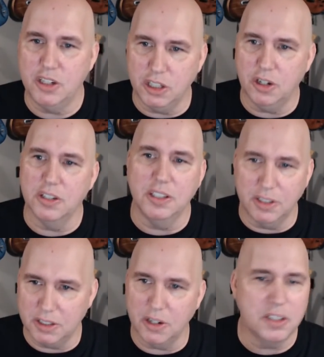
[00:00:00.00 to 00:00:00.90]
Guitar Center,
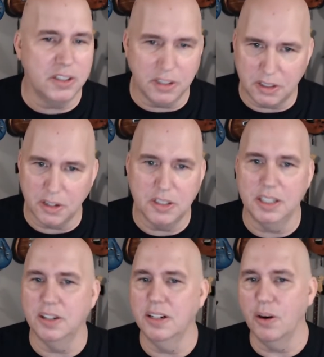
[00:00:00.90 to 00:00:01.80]
Guitar Center, Guitar Center,